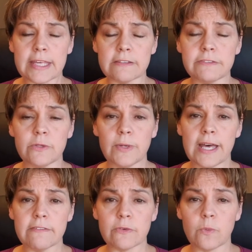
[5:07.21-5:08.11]
If you
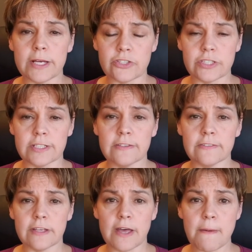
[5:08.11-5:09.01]
have
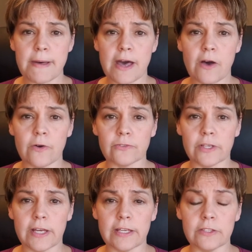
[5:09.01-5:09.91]
questions about